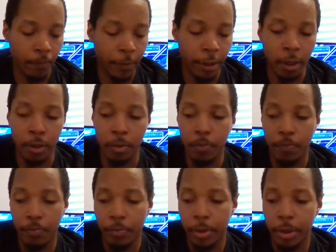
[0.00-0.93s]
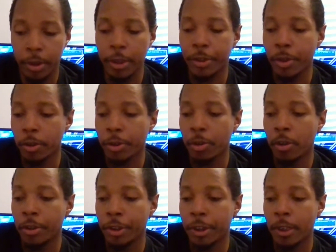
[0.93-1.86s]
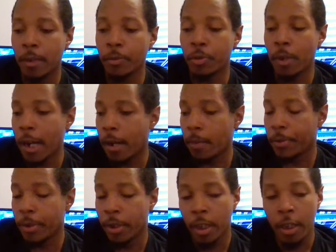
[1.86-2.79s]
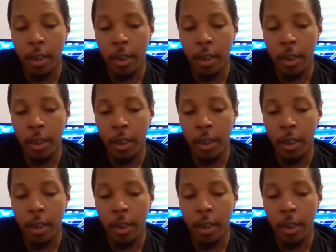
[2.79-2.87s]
the assault charges dropped.